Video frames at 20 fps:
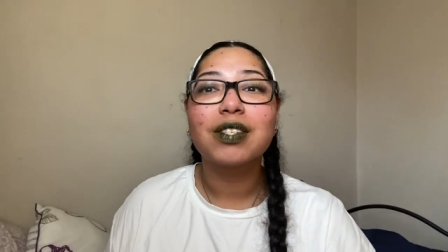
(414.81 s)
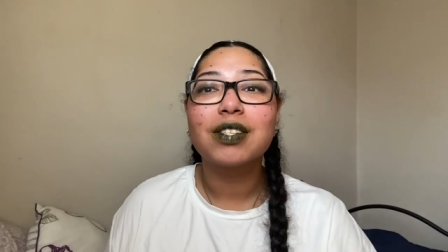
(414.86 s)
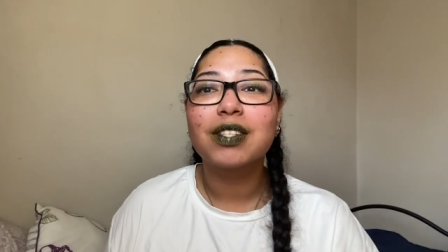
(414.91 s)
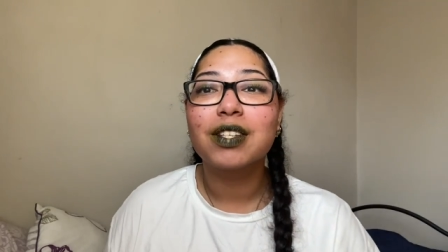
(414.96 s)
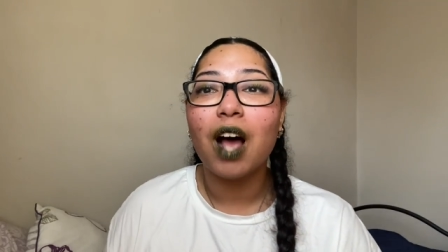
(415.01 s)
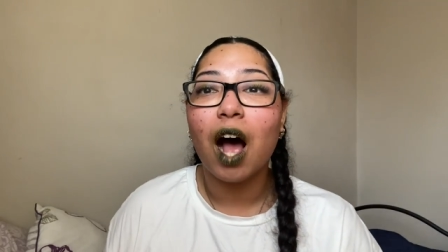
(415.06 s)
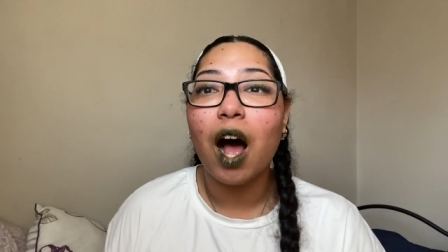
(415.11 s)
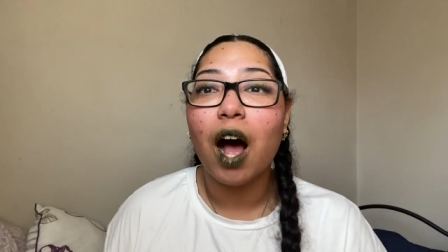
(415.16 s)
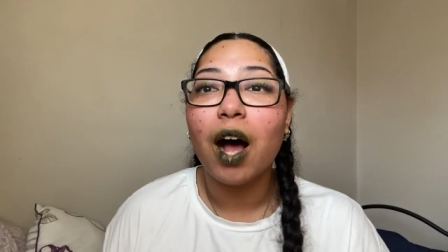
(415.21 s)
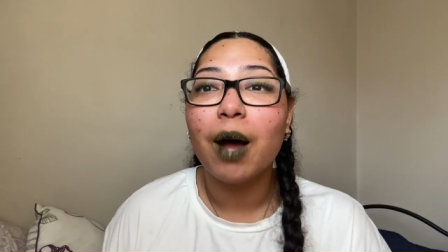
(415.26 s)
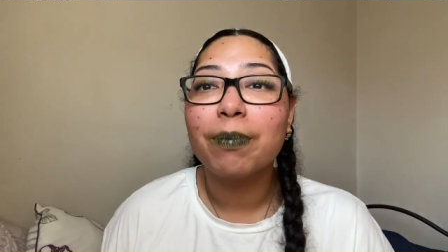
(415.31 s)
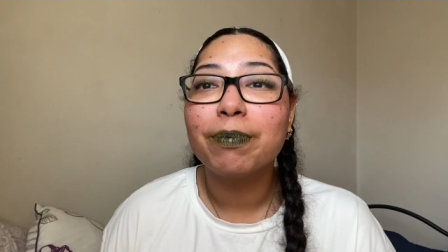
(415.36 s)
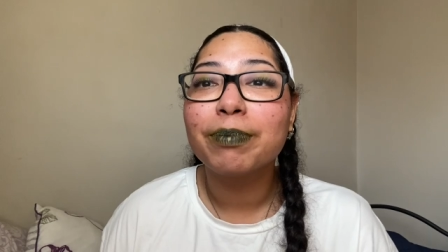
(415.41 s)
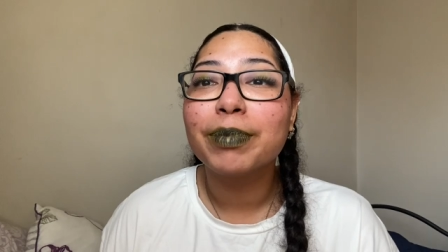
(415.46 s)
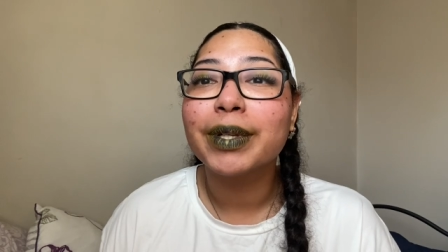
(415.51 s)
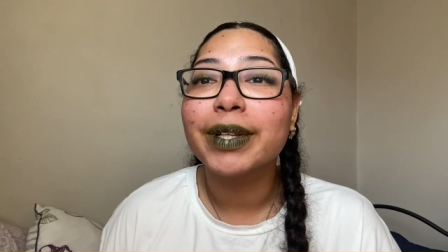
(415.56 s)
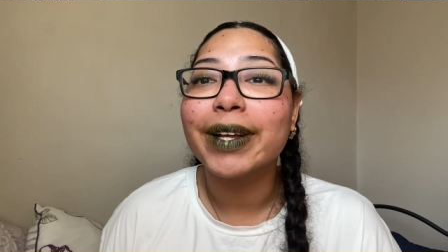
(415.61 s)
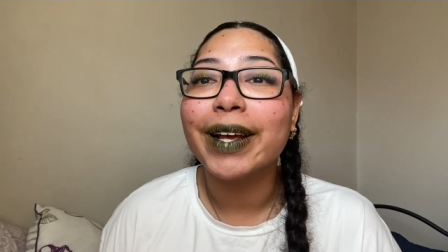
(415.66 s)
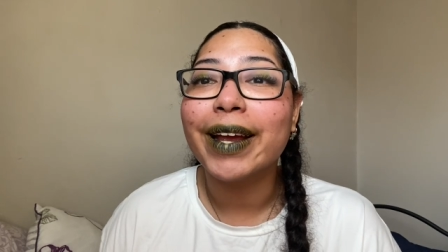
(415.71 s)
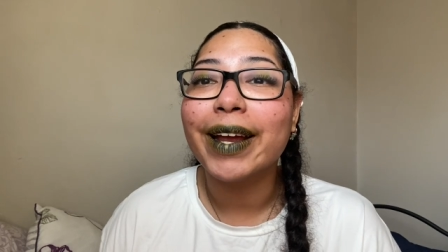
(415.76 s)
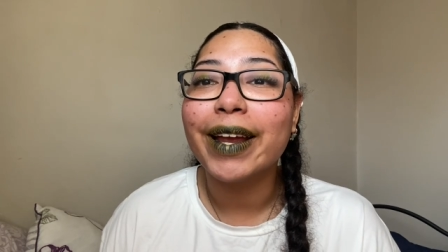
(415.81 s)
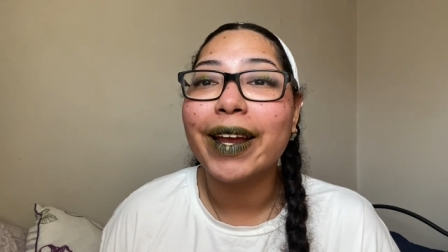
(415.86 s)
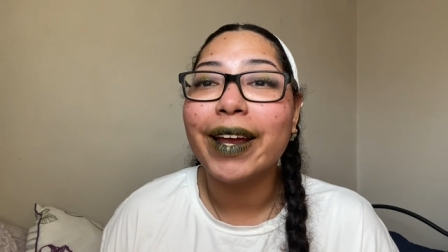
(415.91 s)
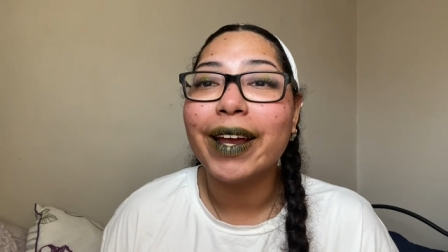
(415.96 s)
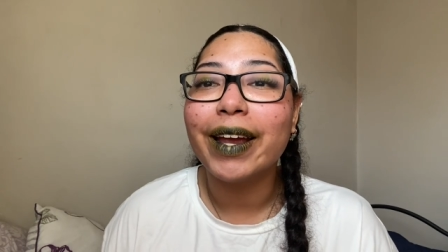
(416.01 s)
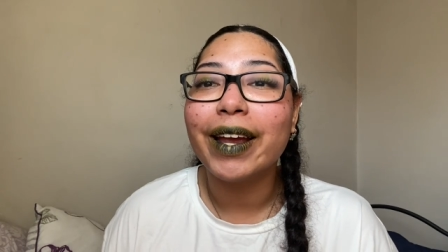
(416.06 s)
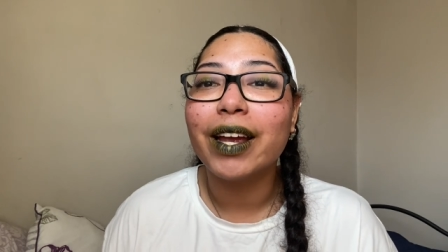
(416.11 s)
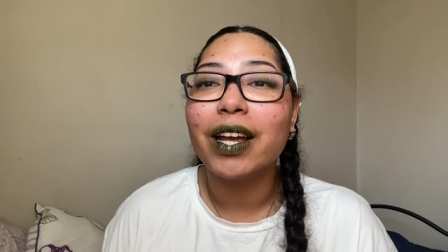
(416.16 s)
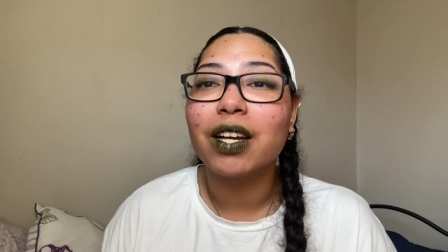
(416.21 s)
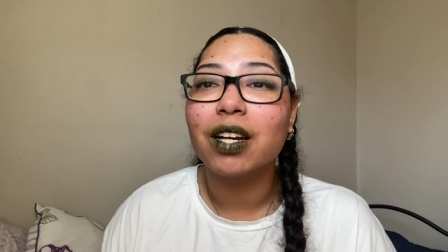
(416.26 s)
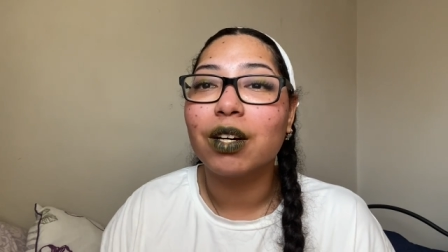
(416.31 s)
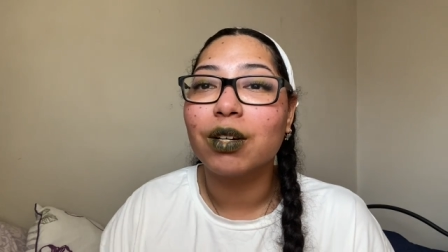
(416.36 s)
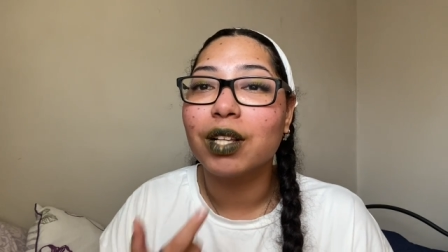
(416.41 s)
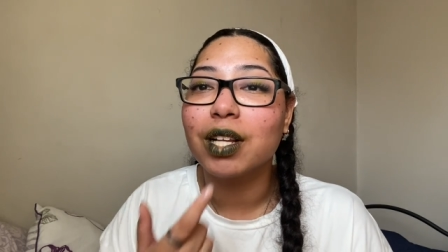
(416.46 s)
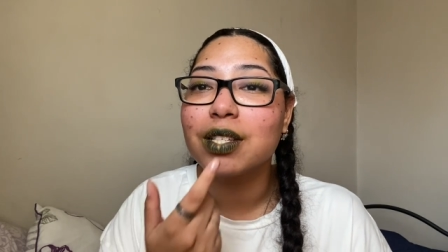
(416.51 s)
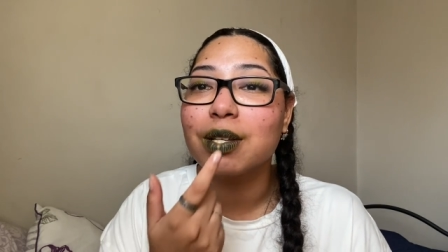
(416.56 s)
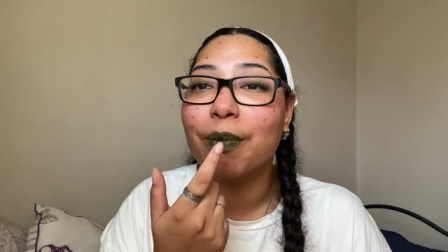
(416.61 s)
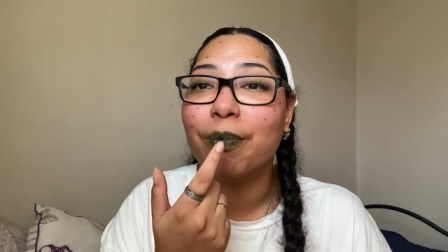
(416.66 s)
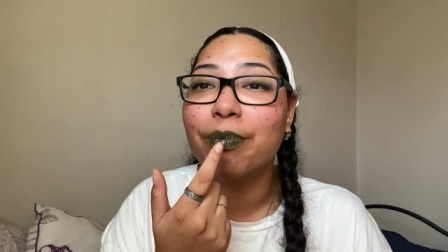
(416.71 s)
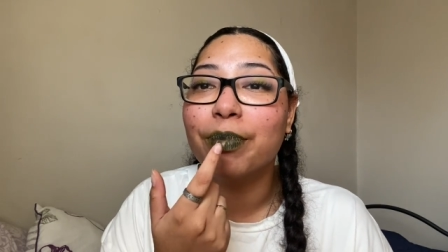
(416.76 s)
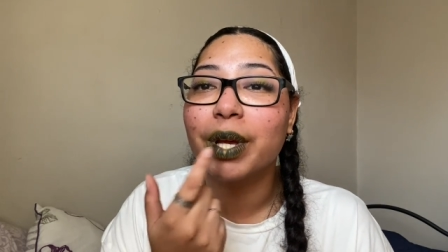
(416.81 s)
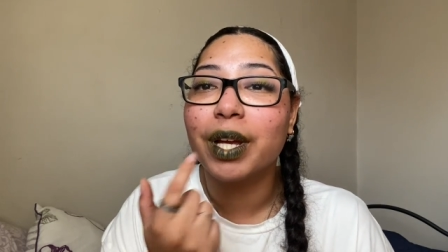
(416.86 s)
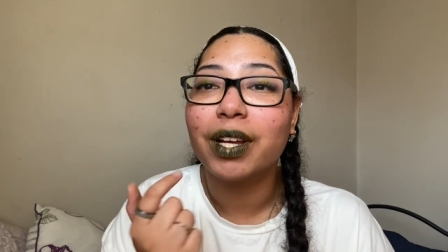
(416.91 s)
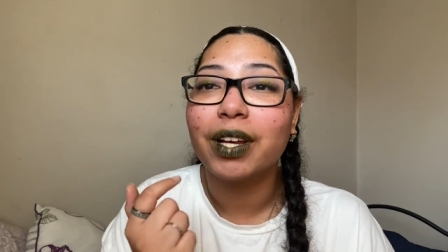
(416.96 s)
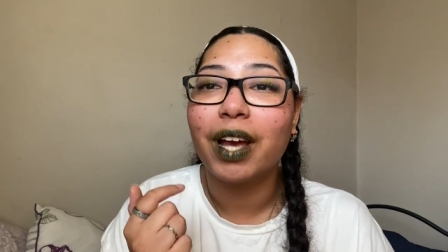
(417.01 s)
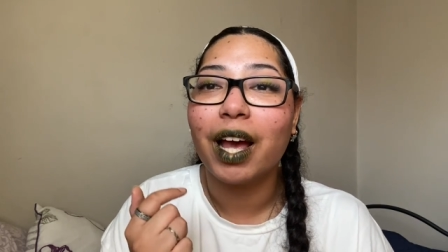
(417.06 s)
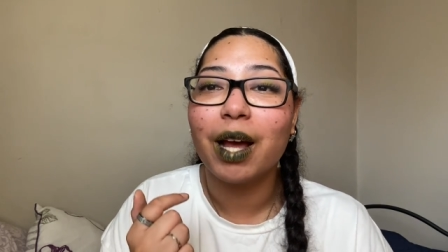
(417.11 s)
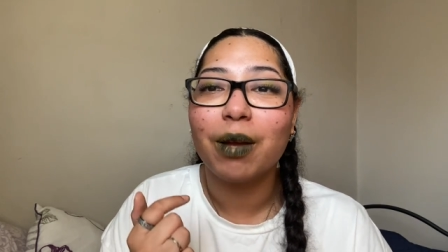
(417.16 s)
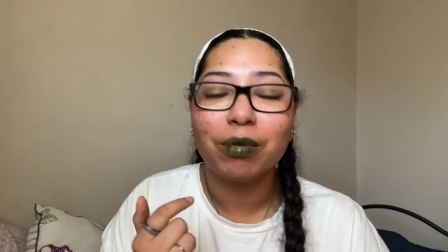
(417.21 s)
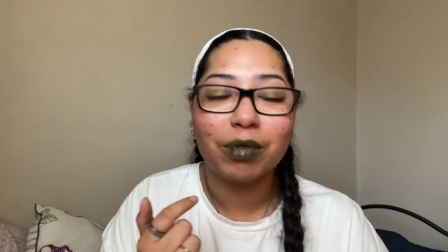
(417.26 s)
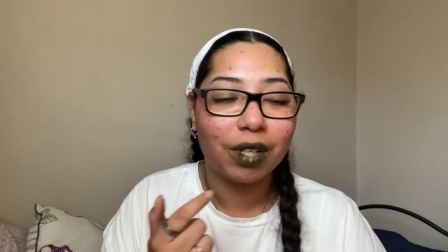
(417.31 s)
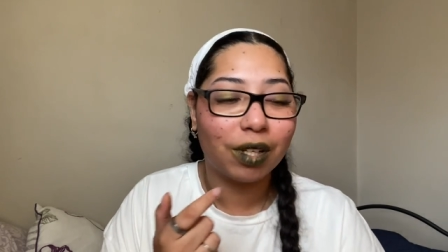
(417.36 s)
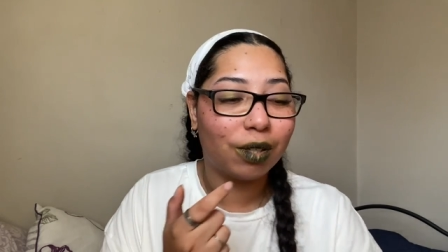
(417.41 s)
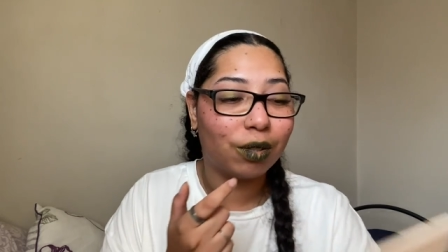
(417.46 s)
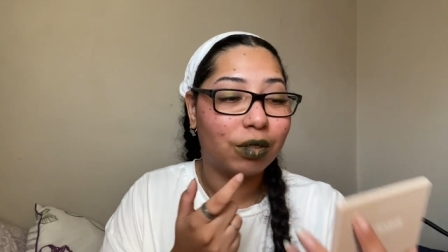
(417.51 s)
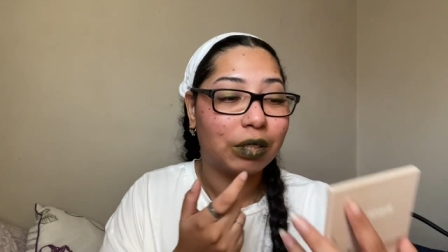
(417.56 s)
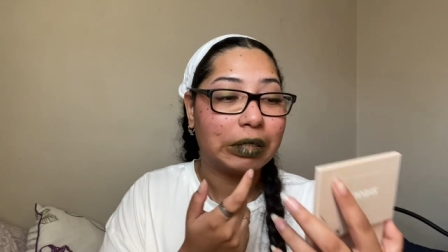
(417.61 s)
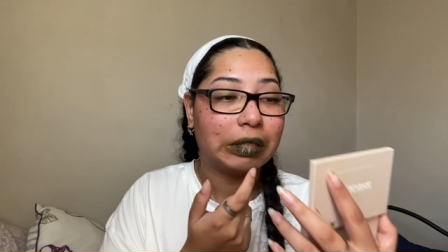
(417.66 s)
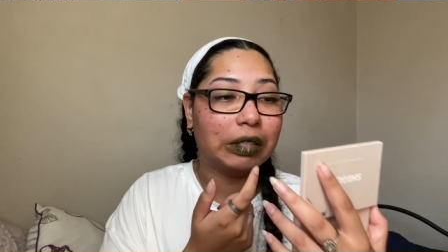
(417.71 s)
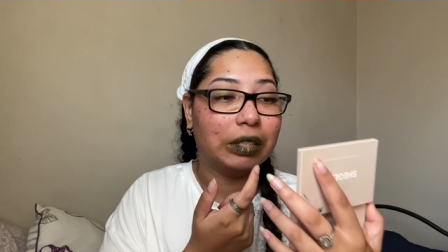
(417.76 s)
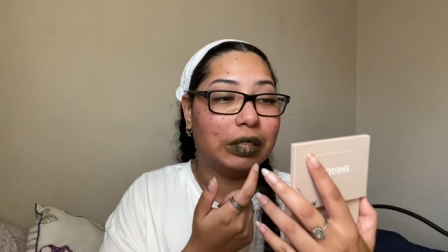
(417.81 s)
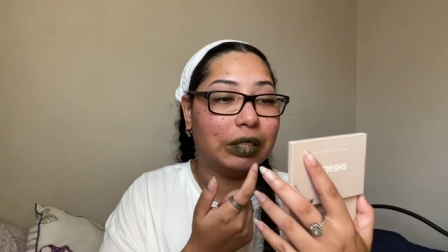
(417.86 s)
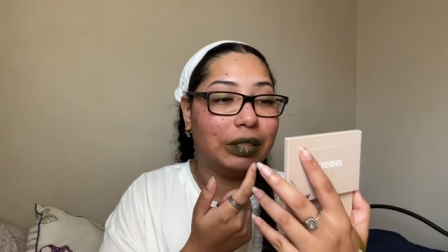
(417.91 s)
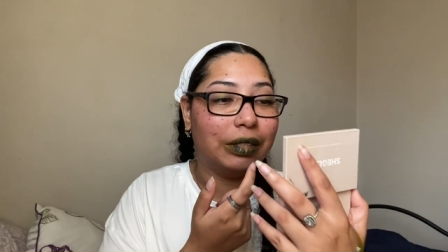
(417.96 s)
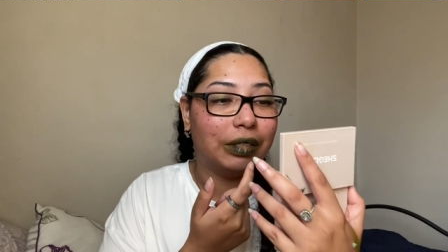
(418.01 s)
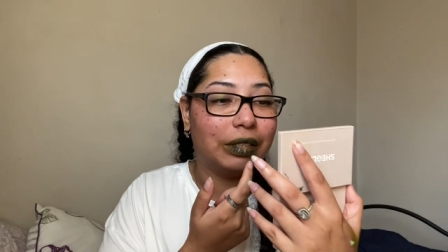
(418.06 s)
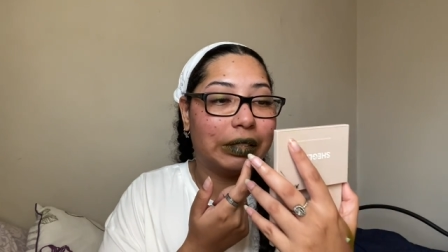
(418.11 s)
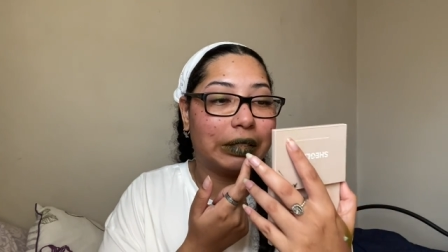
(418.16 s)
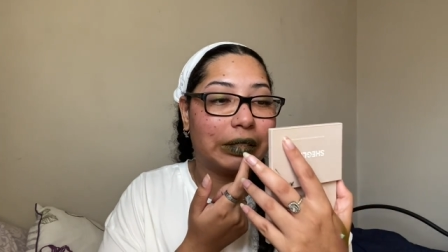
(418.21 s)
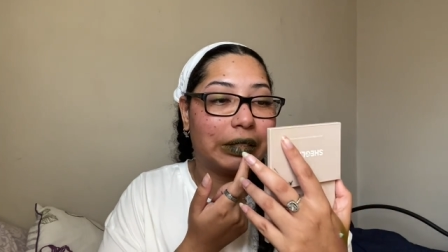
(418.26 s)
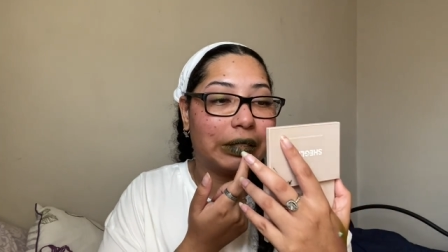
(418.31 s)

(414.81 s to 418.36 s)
Stop playing. Oh, that's a big gap though. Ooh.